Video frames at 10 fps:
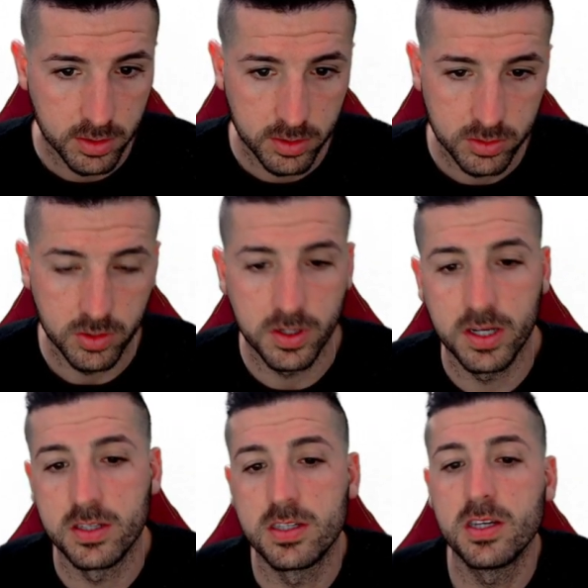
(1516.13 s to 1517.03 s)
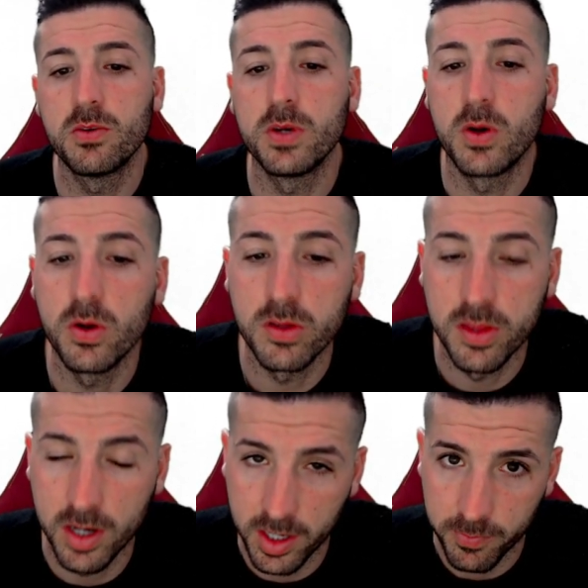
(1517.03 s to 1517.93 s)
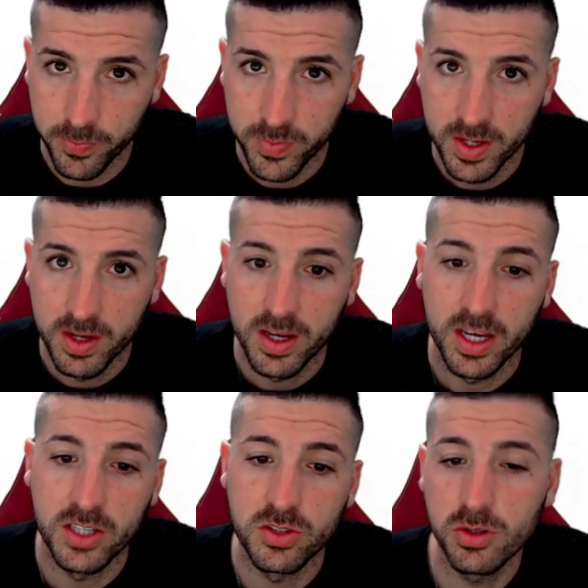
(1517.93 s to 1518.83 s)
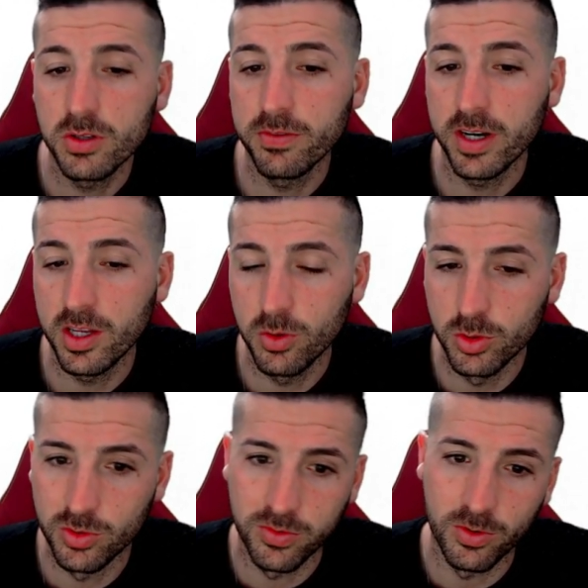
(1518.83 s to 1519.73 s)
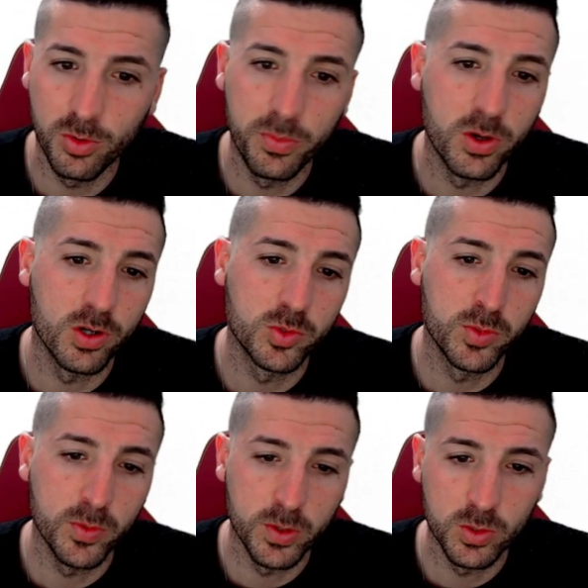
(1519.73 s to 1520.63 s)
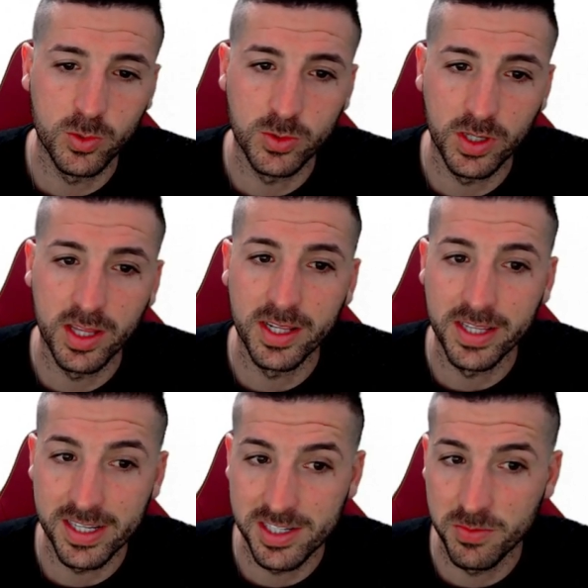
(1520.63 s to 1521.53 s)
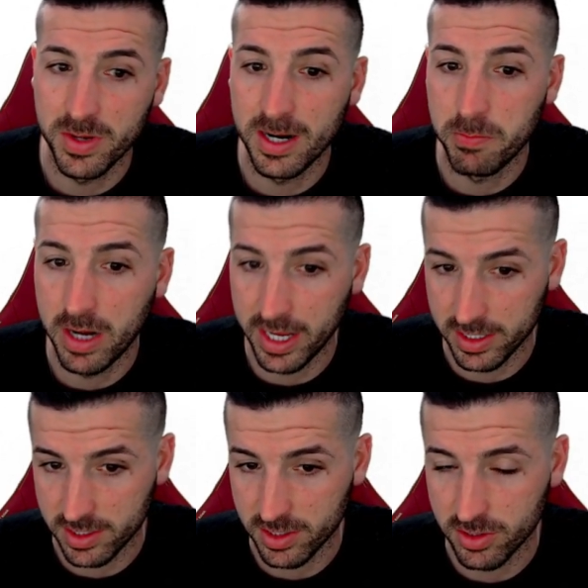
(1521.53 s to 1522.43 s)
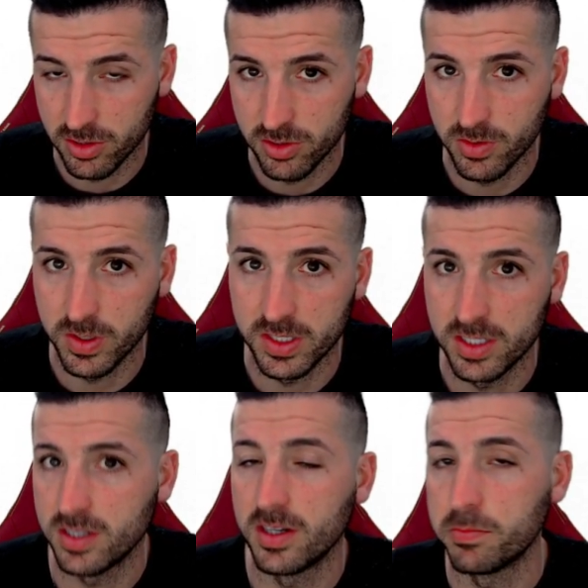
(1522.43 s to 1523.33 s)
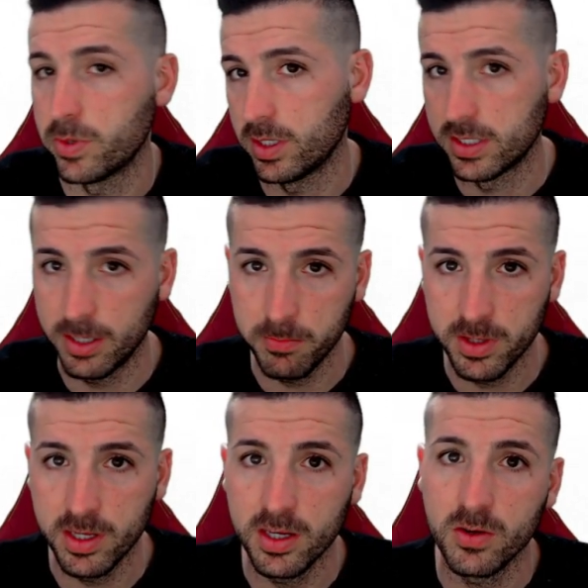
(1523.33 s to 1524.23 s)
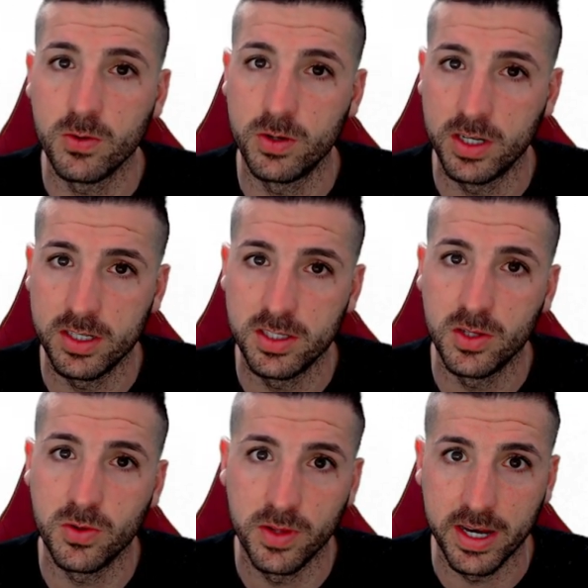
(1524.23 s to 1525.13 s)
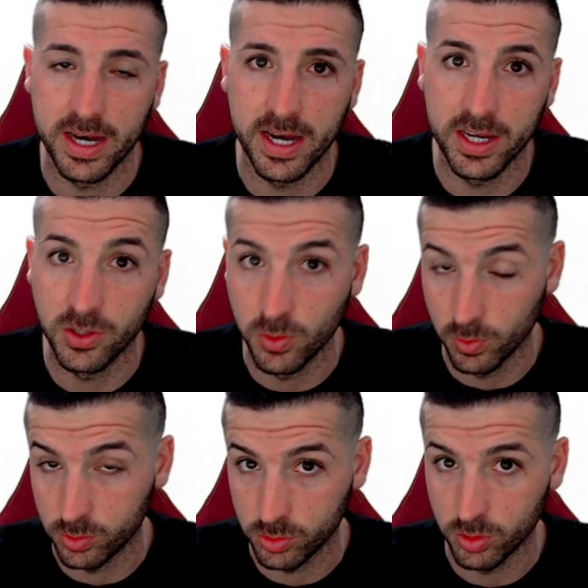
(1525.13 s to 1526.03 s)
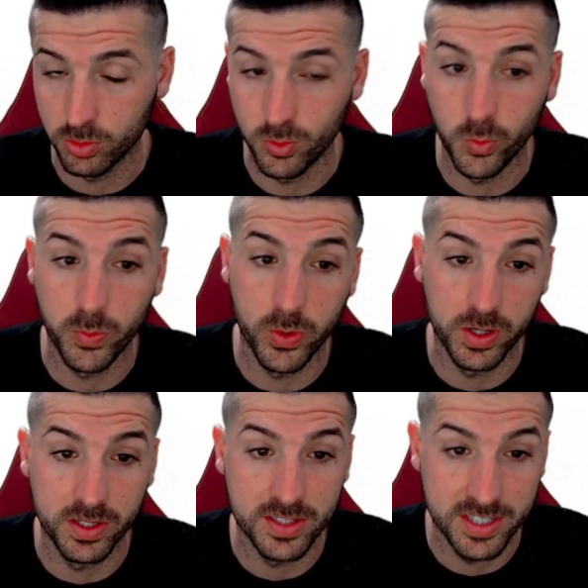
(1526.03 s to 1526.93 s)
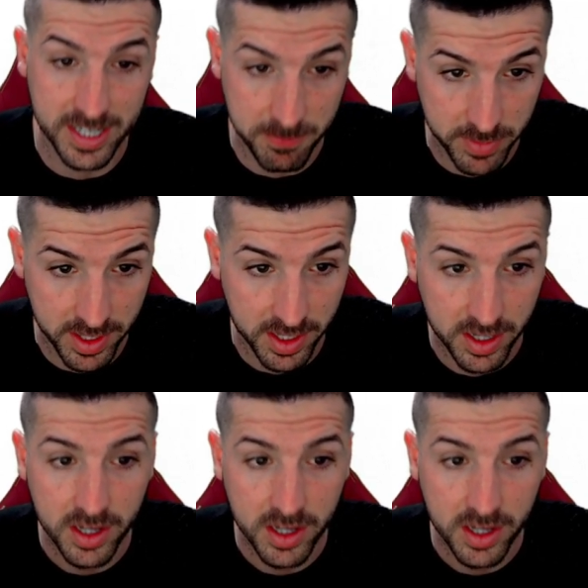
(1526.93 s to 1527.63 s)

So you can see we got 3. It's not very useful because we want to see the decimal places. So is it 3 point something or is it on the high 2s, so 2 point something?